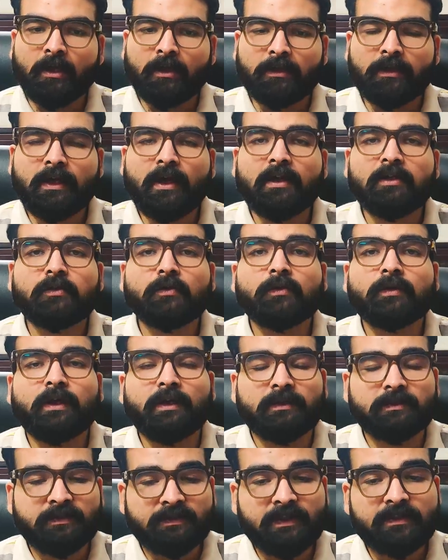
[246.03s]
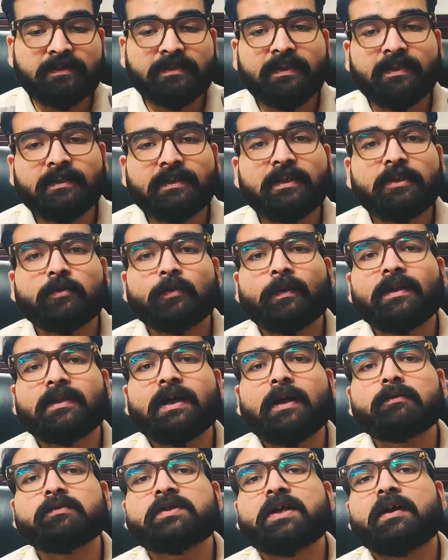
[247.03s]
They are known as 6th, 8th and 12th
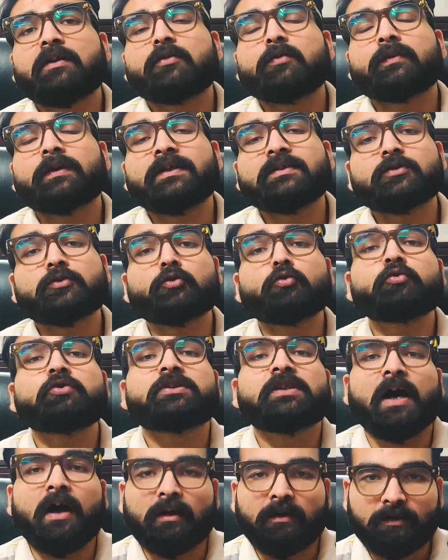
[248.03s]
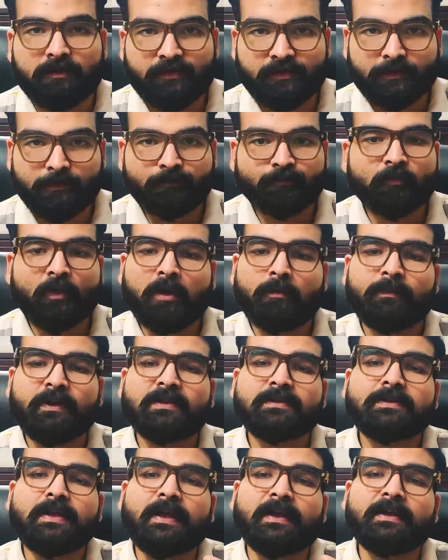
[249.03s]
house are known as dusthanas,
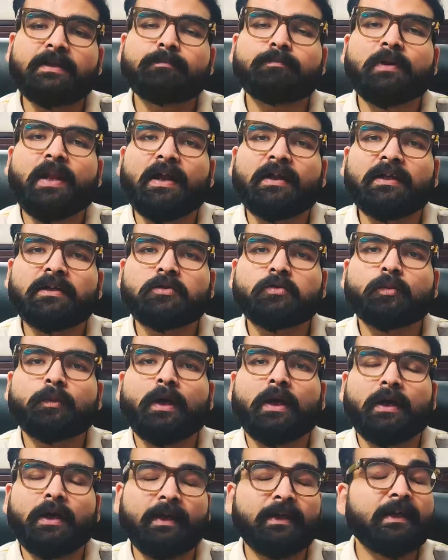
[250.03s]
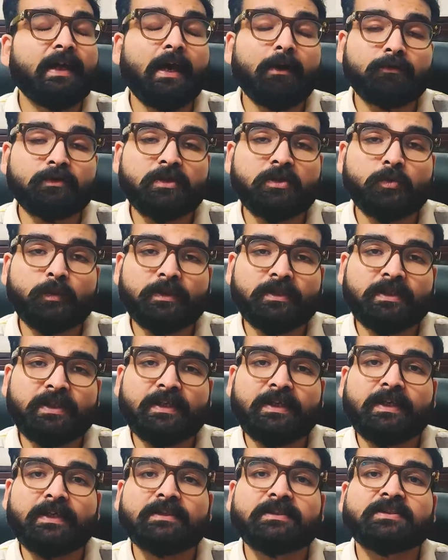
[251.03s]
means any planets, any houses which
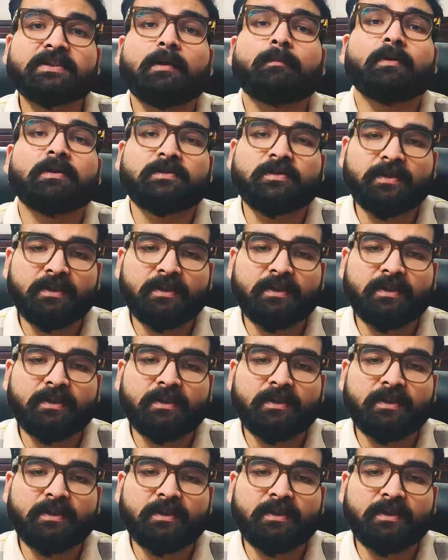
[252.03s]
create troubles.